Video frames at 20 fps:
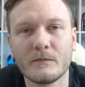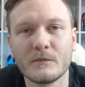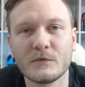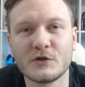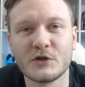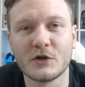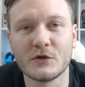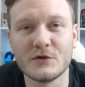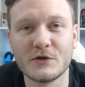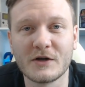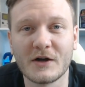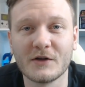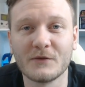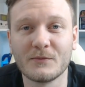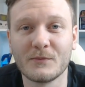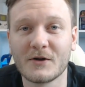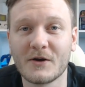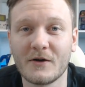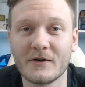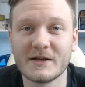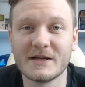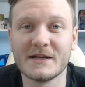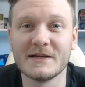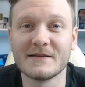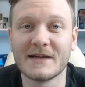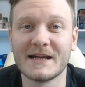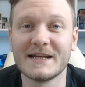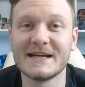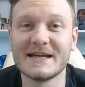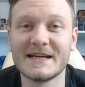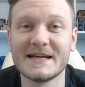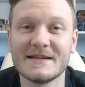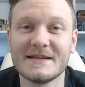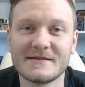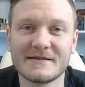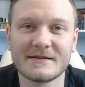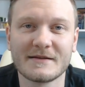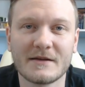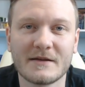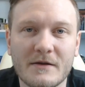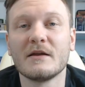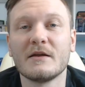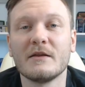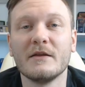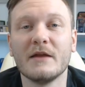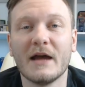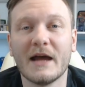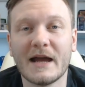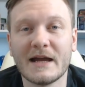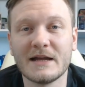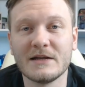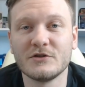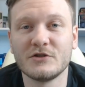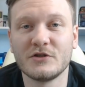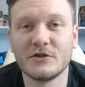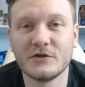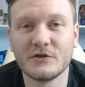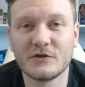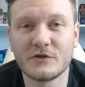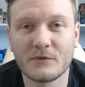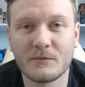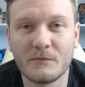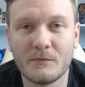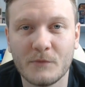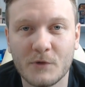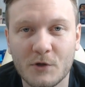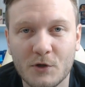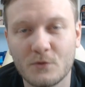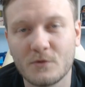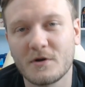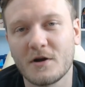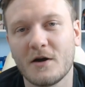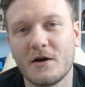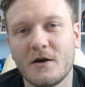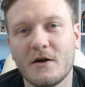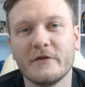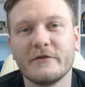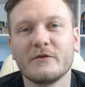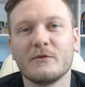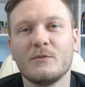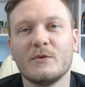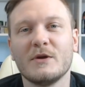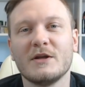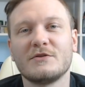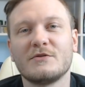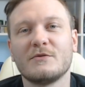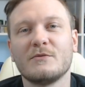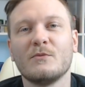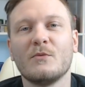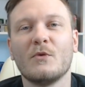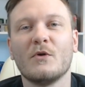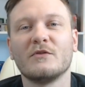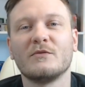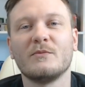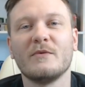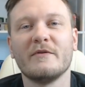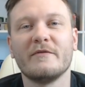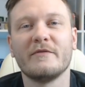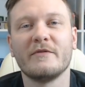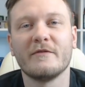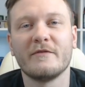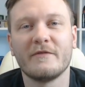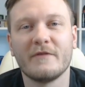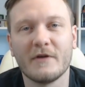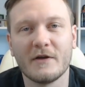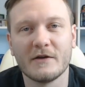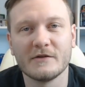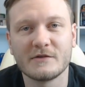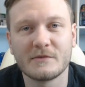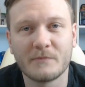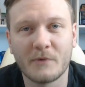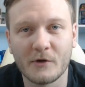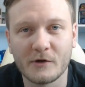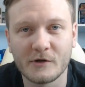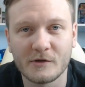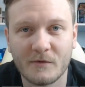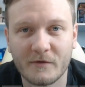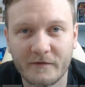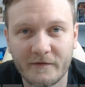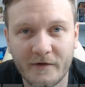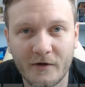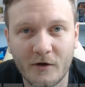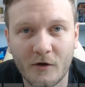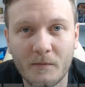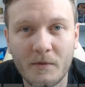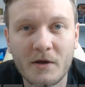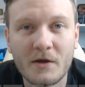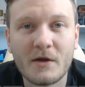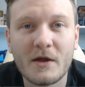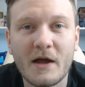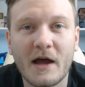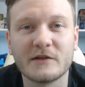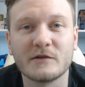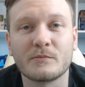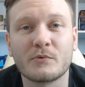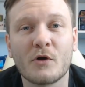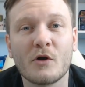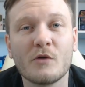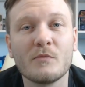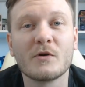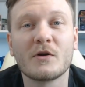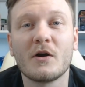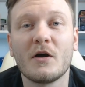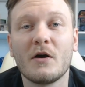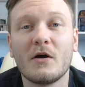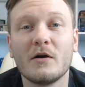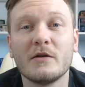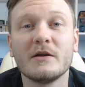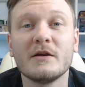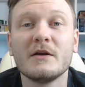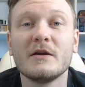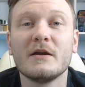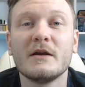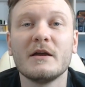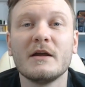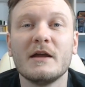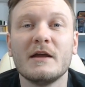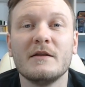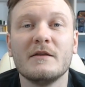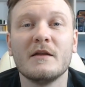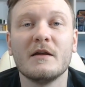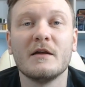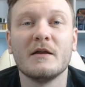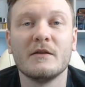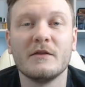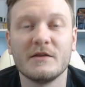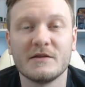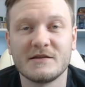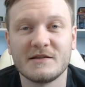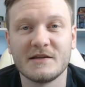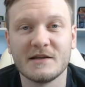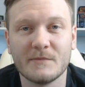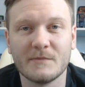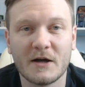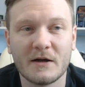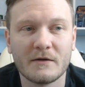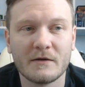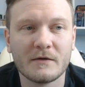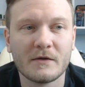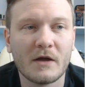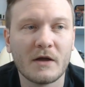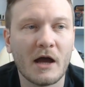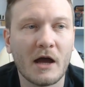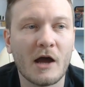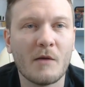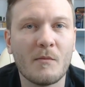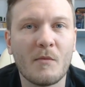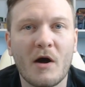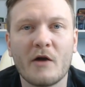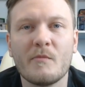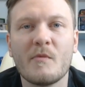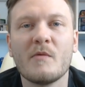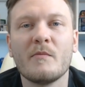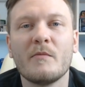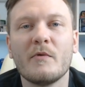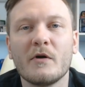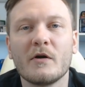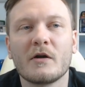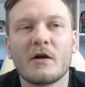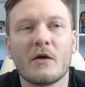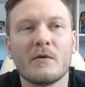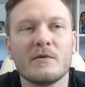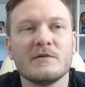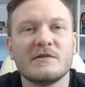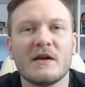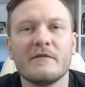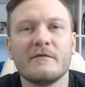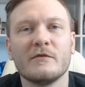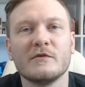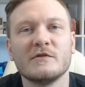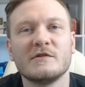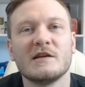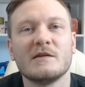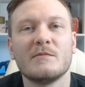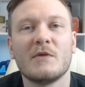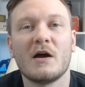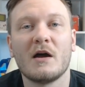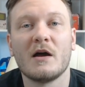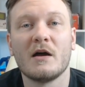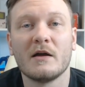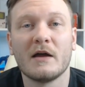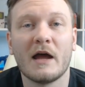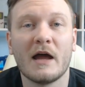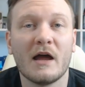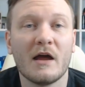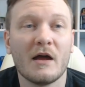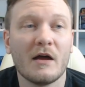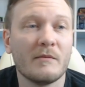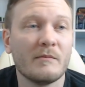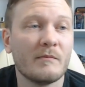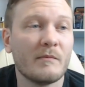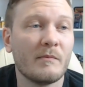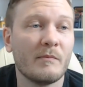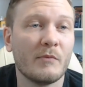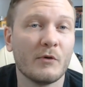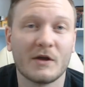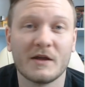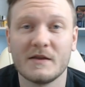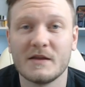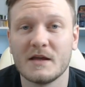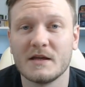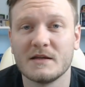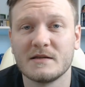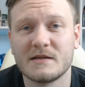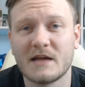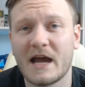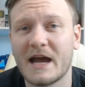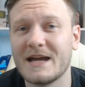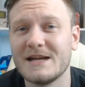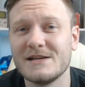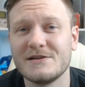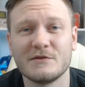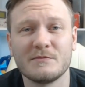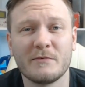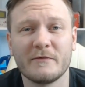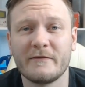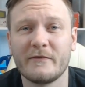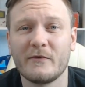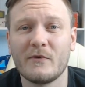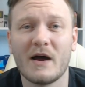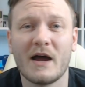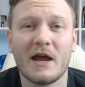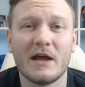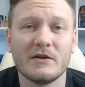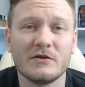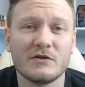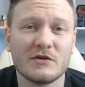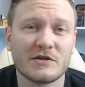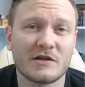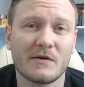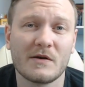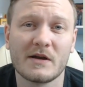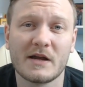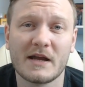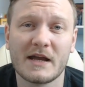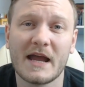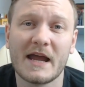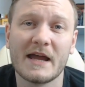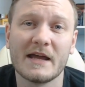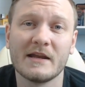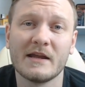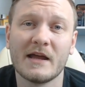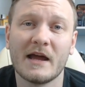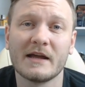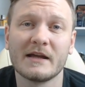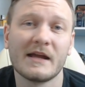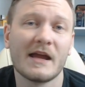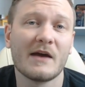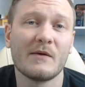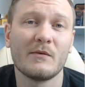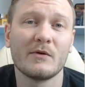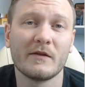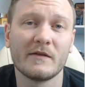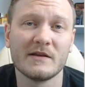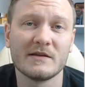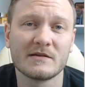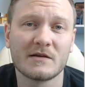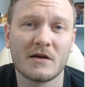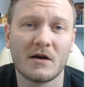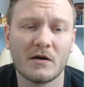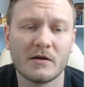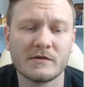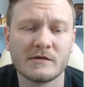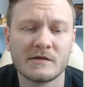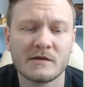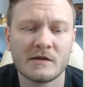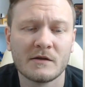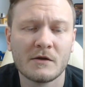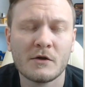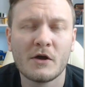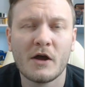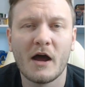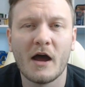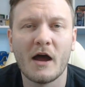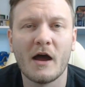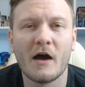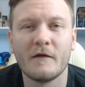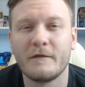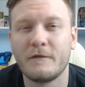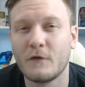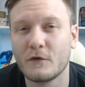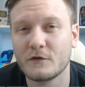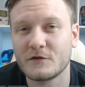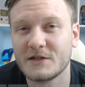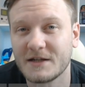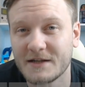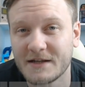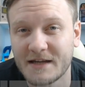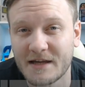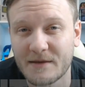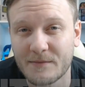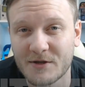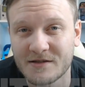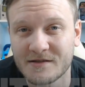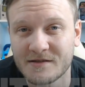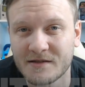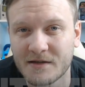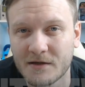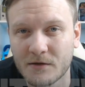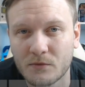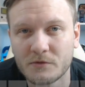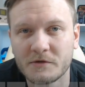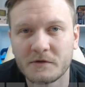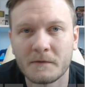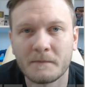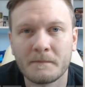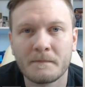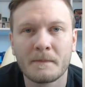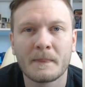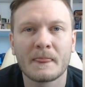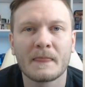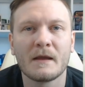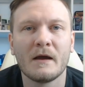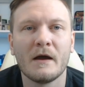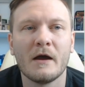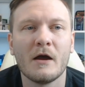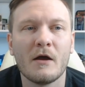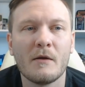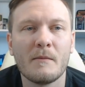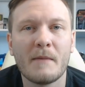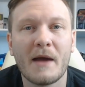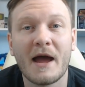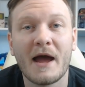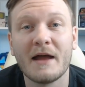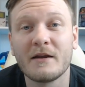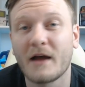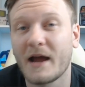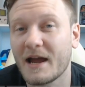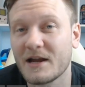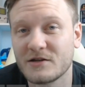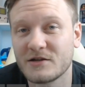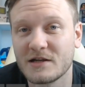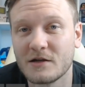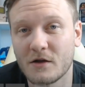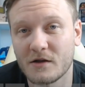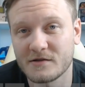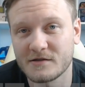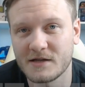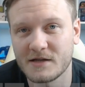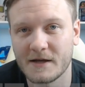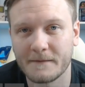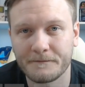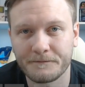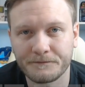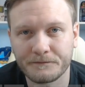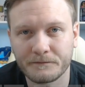show you guys what card it is. And it is the Ancient Mew card, which was with the first Pokemon film as a promo card in the cinema. I remember going to Enfield Cinema and booking this ages beforehand just so I could get in and get one of these cards. Unfortunately, I didn't keep it sealed, and I actually lost it,